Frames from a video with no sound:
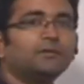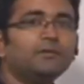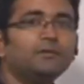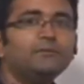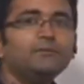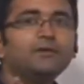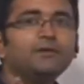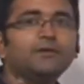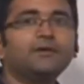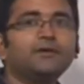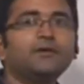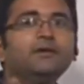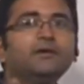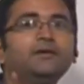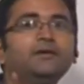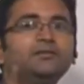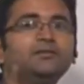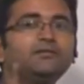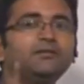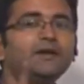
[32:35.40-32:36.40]
Remember,
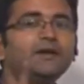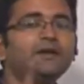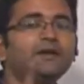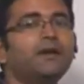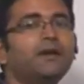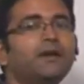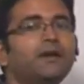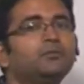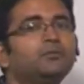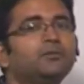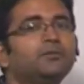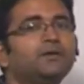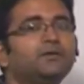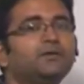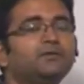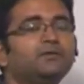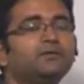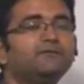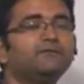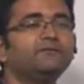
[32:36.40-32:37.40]
in discrete time
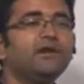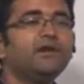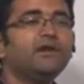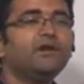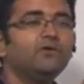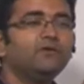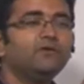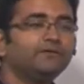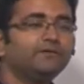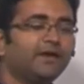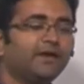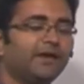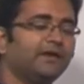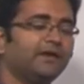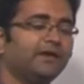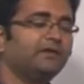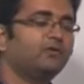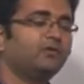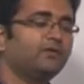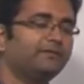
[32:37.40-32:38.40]
domain, the value of
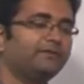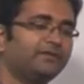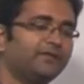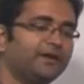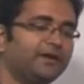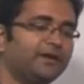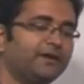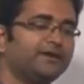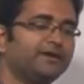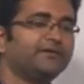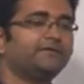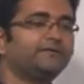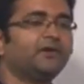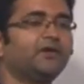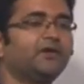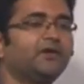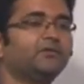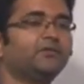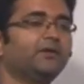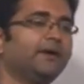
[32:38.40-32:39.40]
n is always an integer
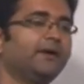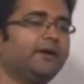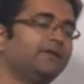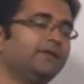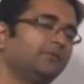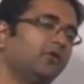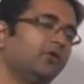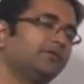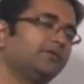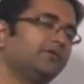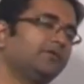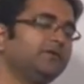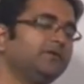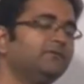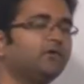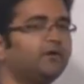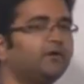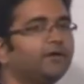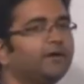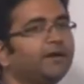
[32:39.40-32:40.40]
value, either
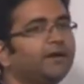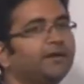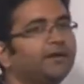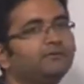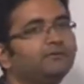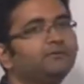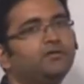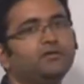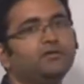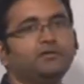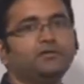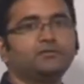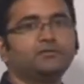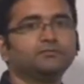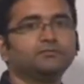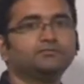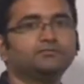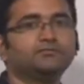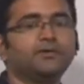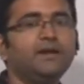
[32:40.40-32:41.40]
positive or negative or
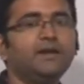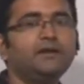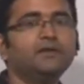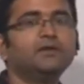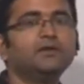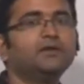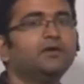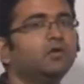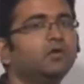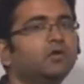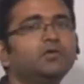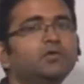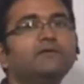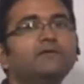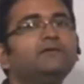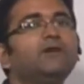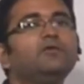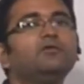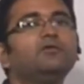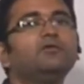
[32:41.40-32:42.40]
0, right? No
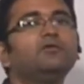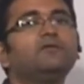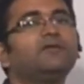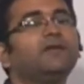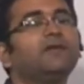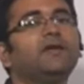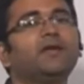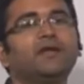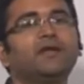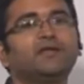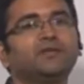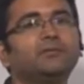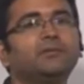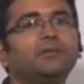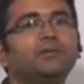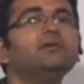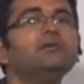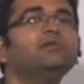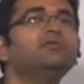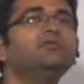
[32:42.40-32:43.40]
other values of n are
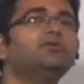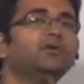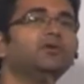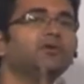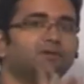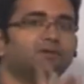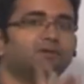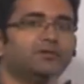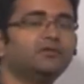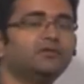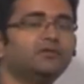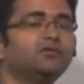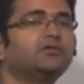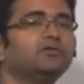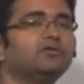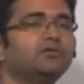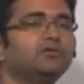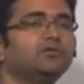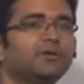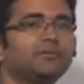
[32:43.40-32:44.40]
acceptable, so in this case
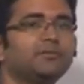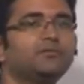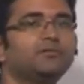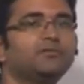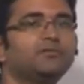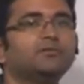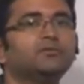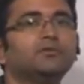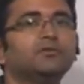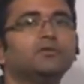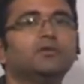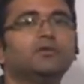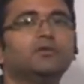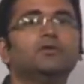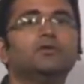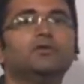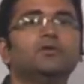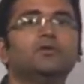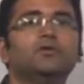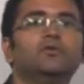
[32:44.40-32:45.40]
also it becomes 0.
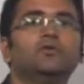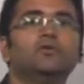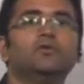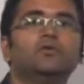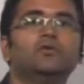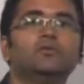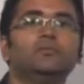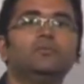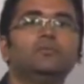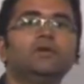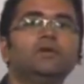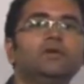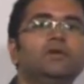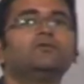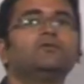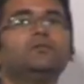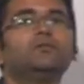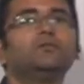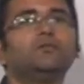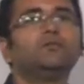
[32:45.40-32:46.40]
Unmesh
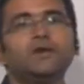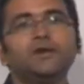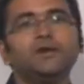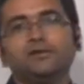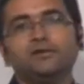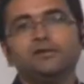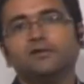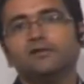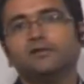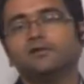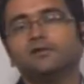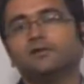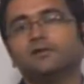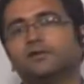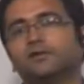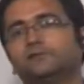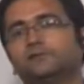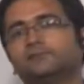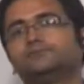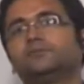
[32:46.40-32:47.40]
from Pune,
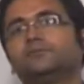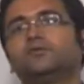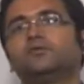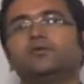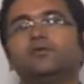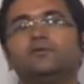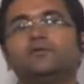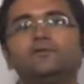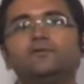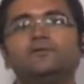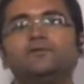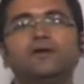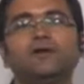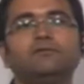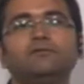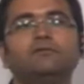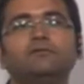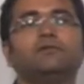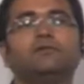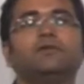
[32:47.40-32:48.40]

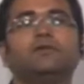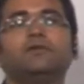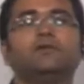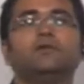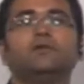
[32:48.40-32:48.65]
2005,